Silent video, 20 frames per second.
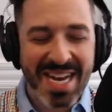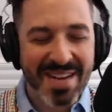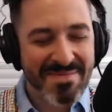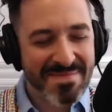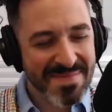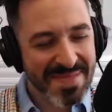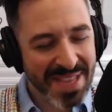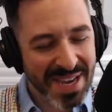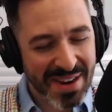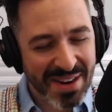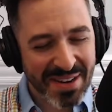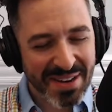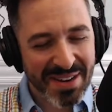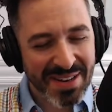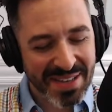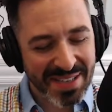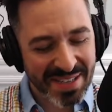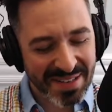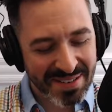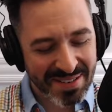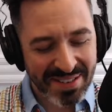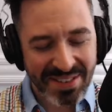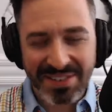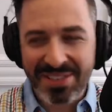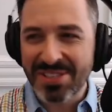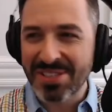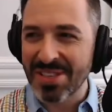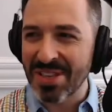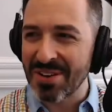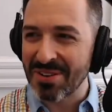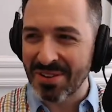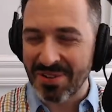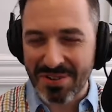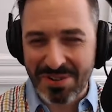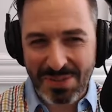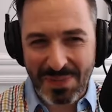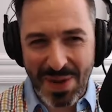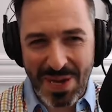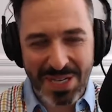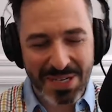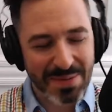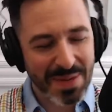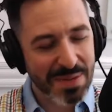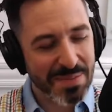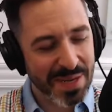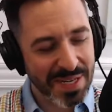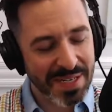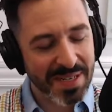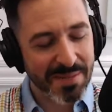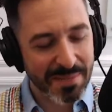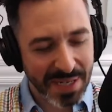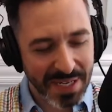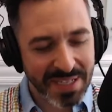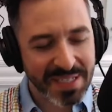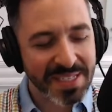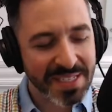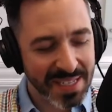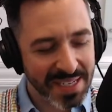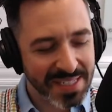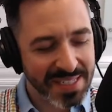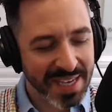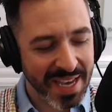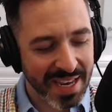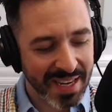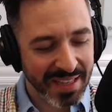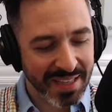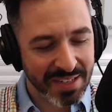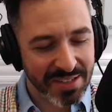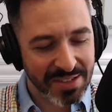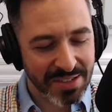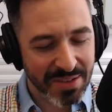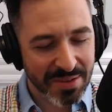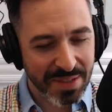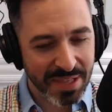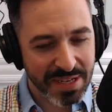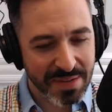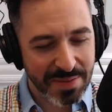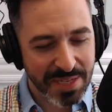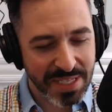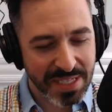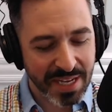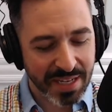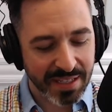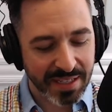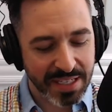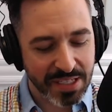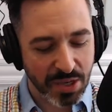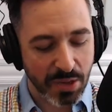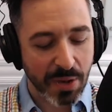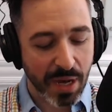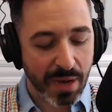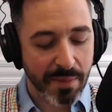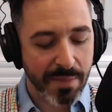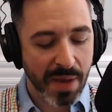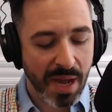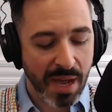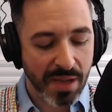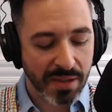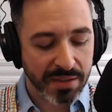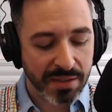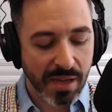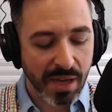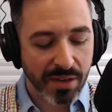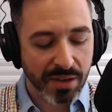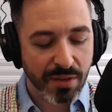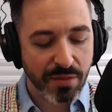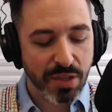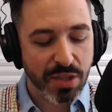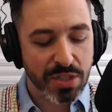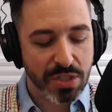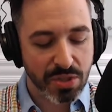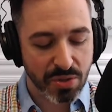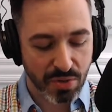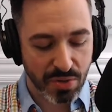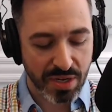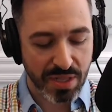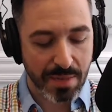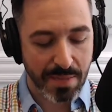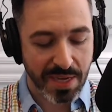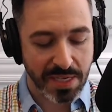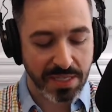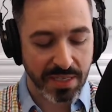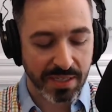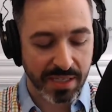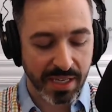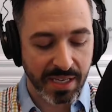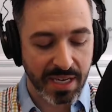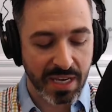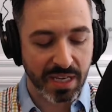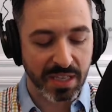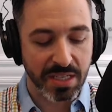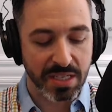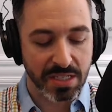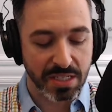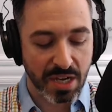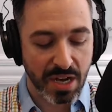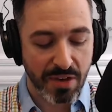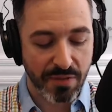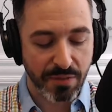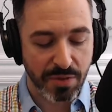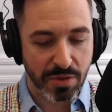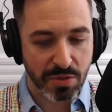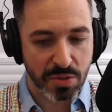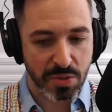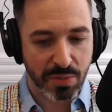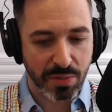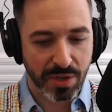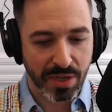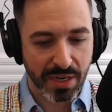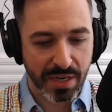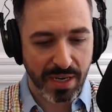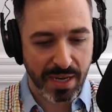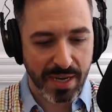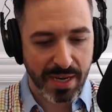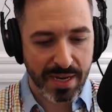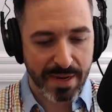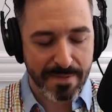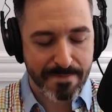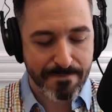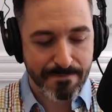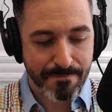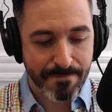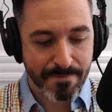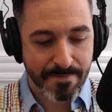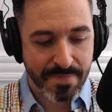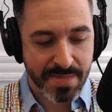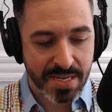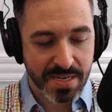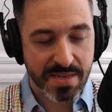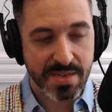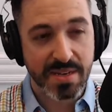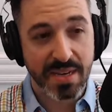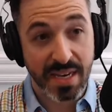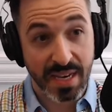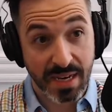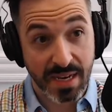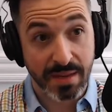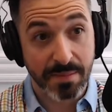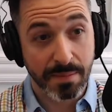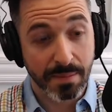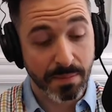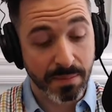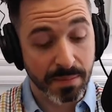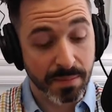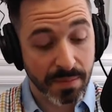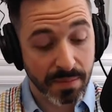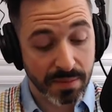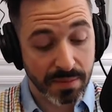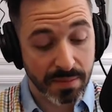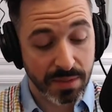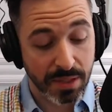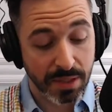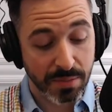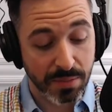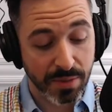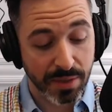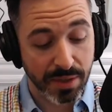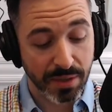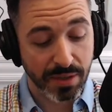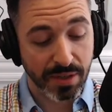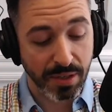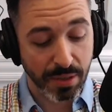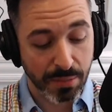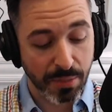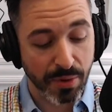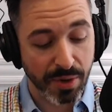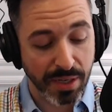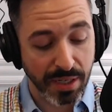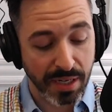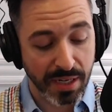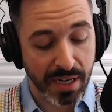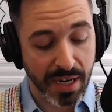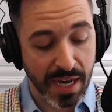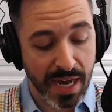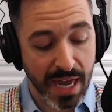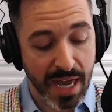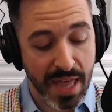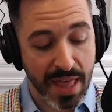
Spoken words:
Yeah, they're a little slow to respond to me, but it's getting there slowly but steadily. So I'll give you the story that basically kicked this off, which was pretty to your point earlier, poignant.